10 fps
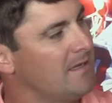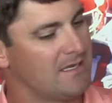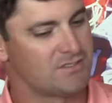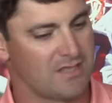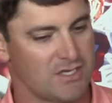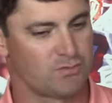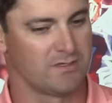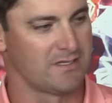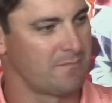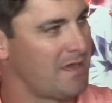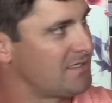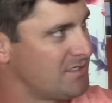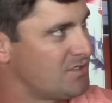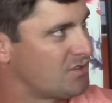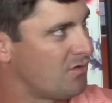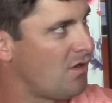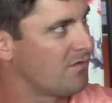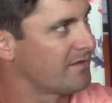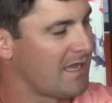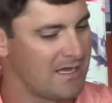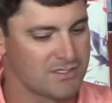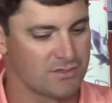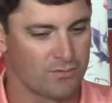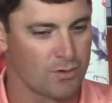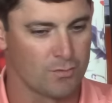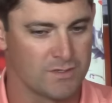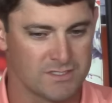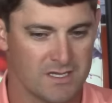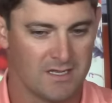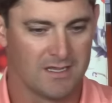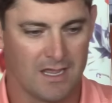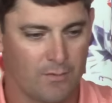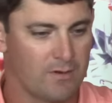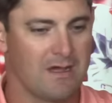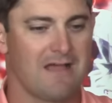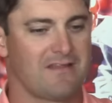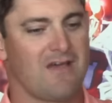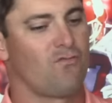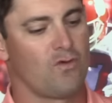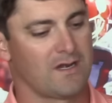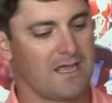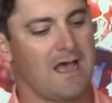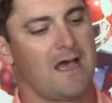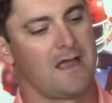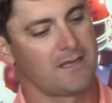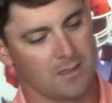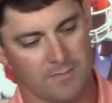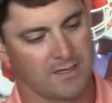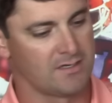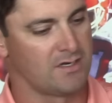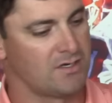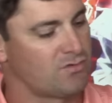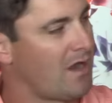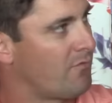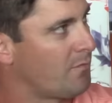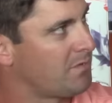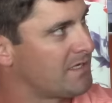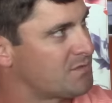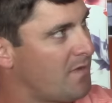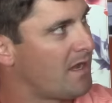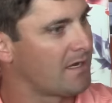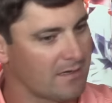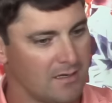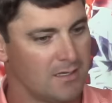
And so that's really the message to all the guys in the room is, hey, we don't have to have one guy come in and, and try to replace Mike,